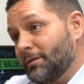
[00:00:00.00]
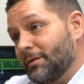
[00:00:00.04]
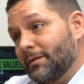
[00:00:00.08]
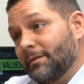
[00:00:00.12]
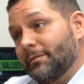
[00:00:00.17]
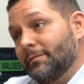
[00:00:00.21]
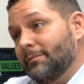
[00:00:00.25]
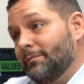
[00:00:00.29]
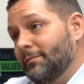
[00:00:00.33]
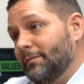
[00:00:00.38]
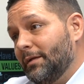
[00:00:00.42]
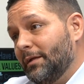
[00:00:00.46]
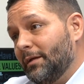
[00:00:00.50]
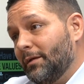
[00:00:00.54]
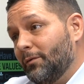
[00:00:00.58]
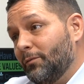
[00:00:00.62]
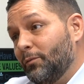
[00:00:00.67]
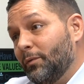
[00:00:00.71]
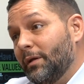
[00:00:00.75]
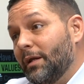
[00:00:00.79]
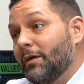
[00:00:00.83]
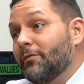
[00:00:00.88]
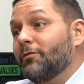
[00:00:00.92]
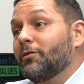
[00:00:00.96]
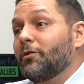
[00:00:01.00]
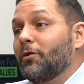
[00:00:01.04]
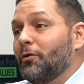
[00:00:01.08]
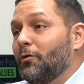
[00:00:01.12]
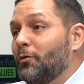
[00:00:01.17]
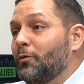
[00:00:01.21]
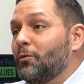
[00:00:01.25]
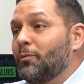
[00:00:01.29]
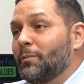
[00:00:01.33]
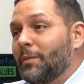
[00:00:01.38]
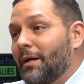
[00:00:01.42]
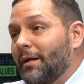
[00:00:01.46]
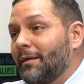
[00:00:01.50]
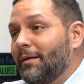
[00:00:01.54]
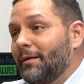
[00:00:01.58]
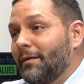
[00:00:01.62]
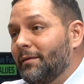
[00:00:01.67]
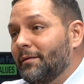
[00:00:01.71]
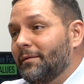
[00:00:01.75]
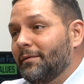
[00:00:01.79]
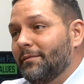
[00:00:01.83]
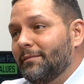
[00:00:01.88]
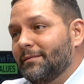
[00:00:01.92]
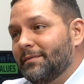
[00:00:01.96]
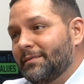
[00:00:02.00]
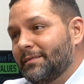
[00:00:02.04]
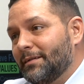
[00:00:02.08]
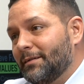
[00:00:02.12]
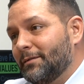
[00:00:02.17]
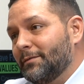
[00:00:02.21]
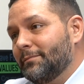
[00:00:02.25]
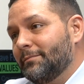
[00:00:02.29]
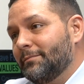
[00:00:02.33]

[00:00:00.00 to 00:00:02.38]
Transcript: to, we never know who might need it. So